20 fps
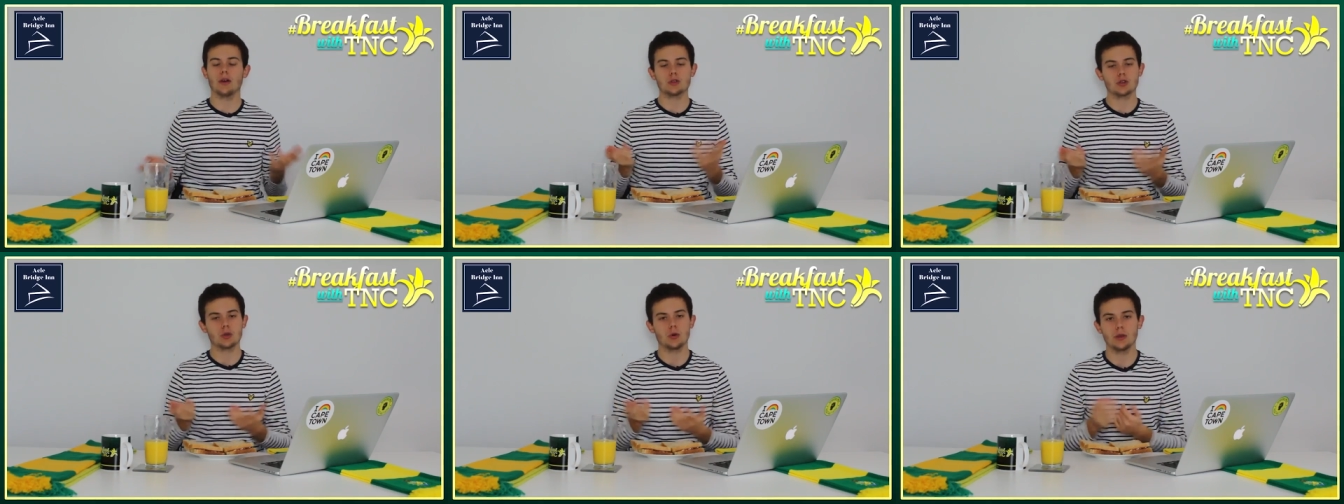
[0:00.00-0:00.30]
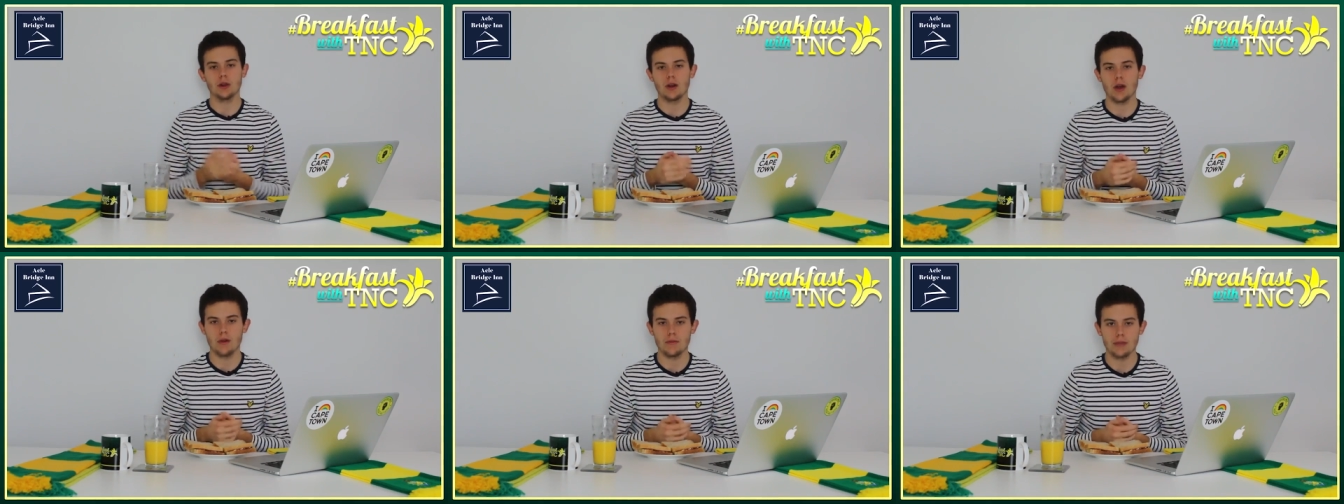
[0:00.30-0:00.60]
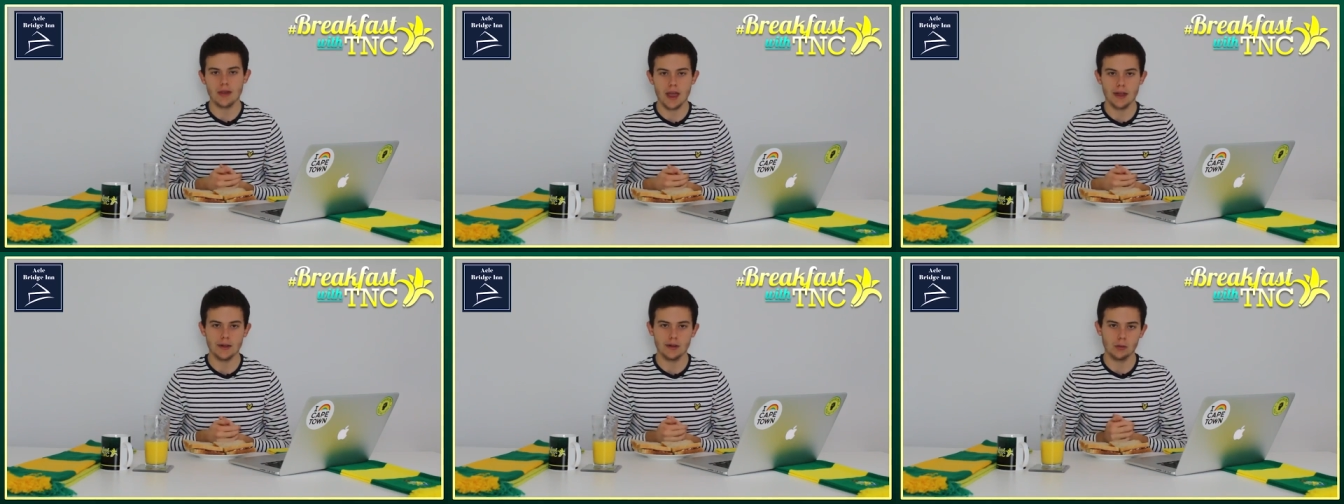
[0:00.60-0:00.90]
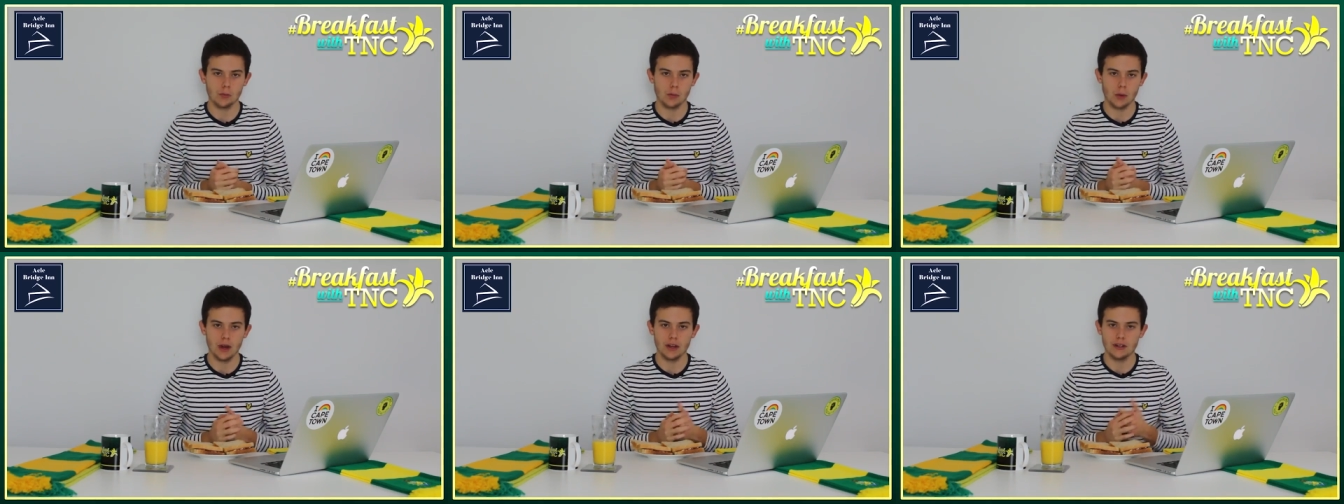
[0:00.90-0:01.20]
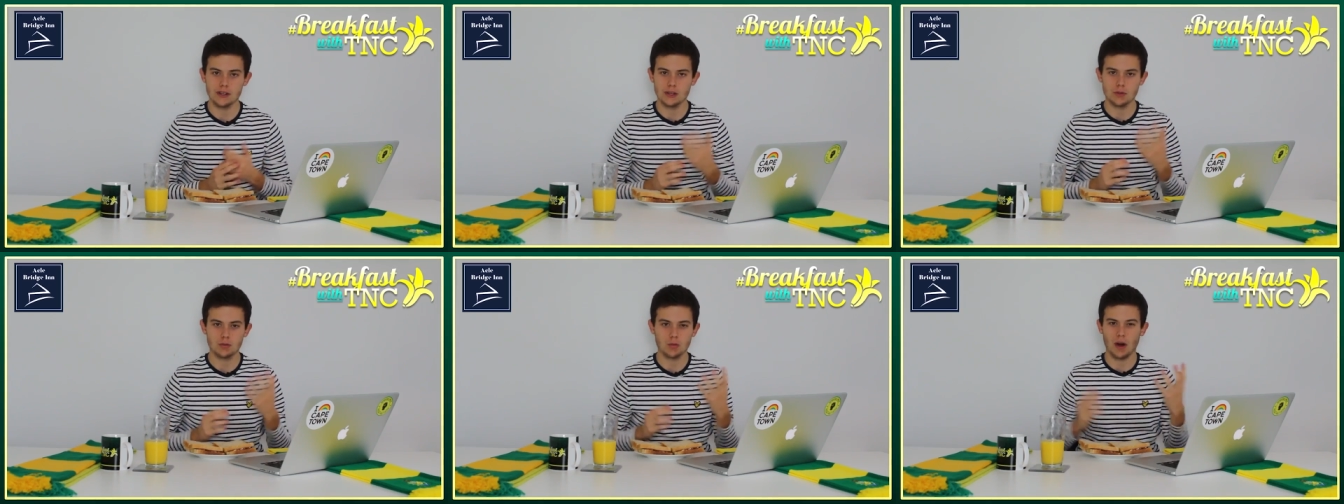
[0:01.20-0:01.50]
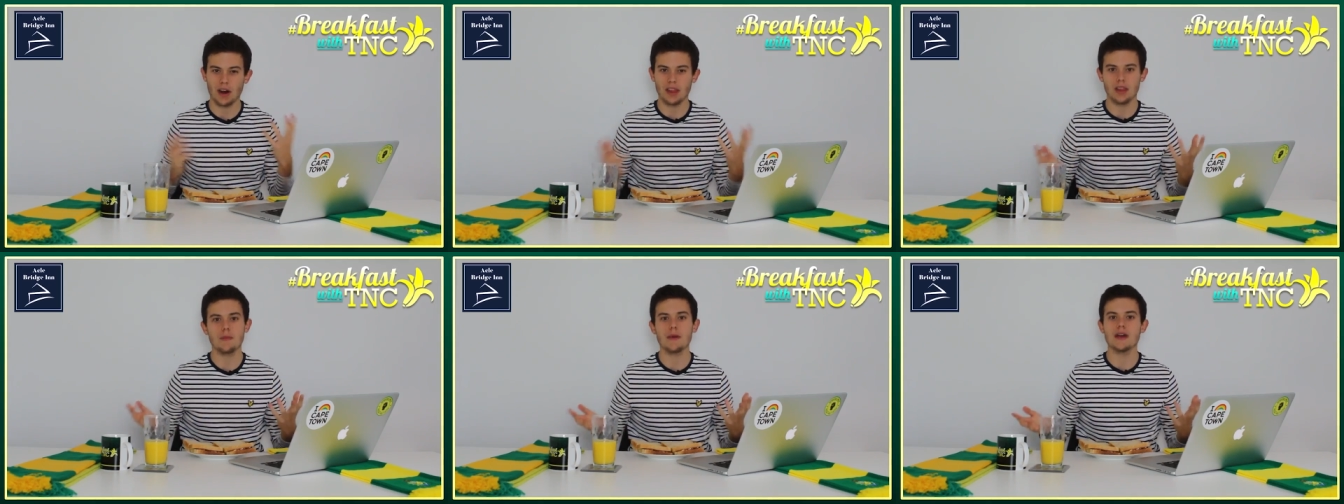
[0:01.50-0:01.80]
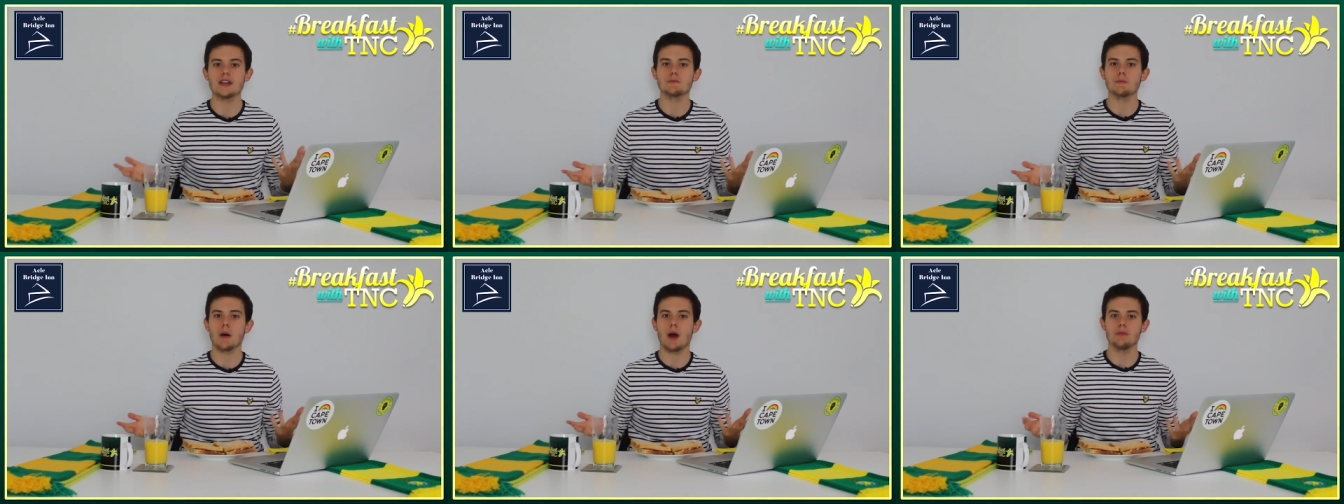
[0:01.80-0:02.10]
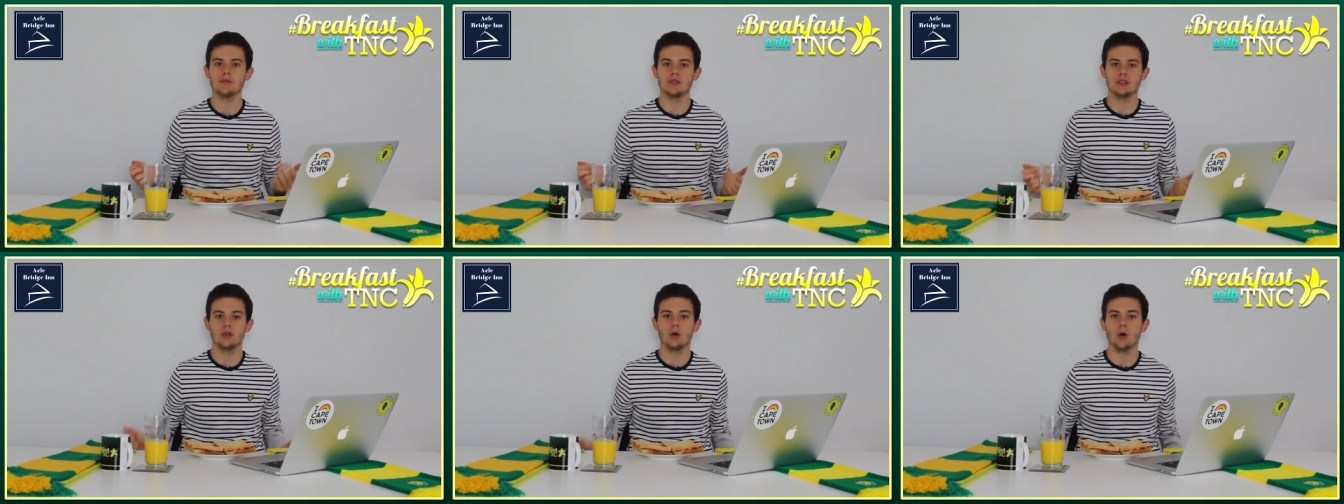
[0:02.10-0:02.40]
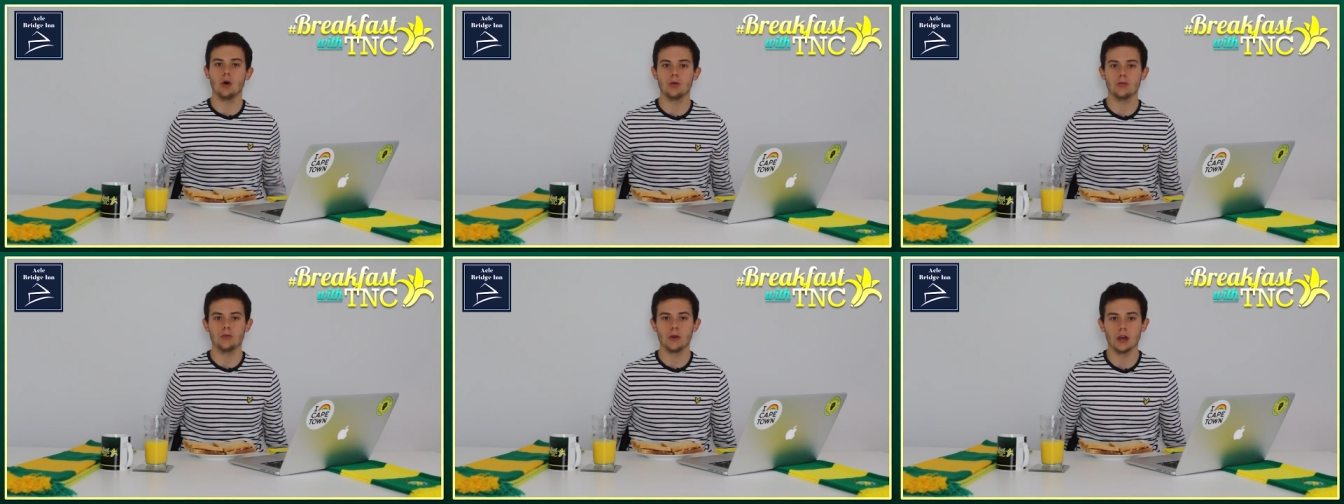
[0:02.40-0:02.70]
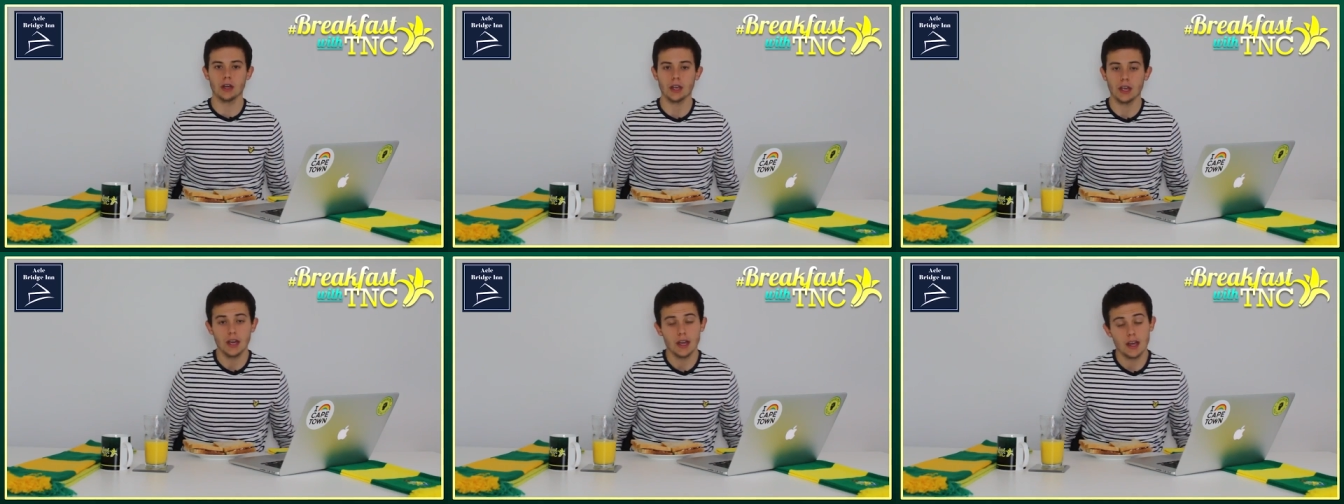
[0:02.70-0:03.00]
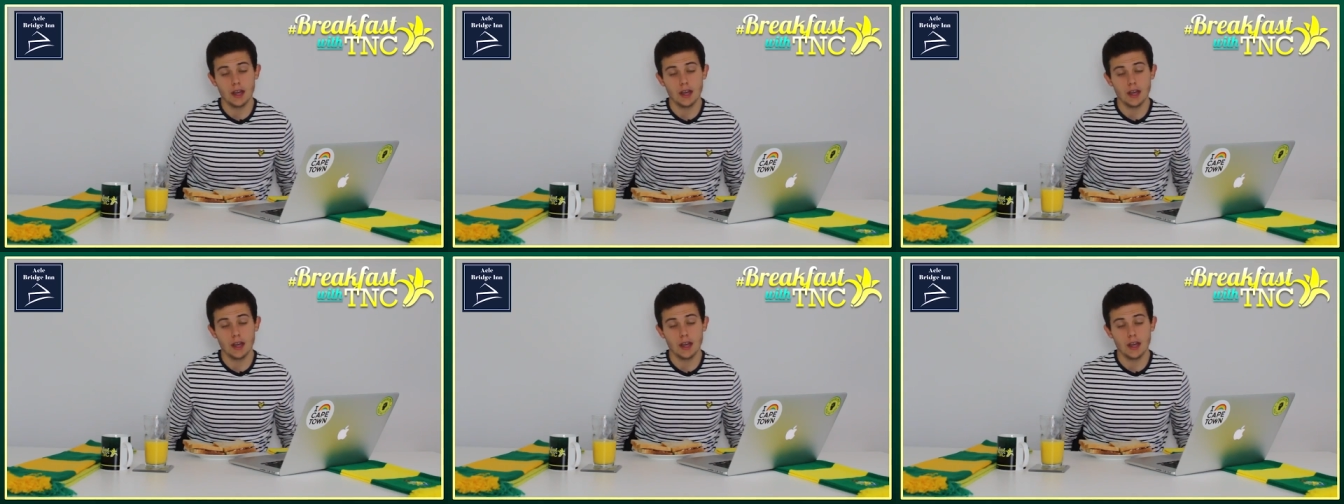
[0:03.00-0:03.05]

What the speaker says: I'm sure you know of the Acle Bridge. It's one of the best pubs in Norfolk.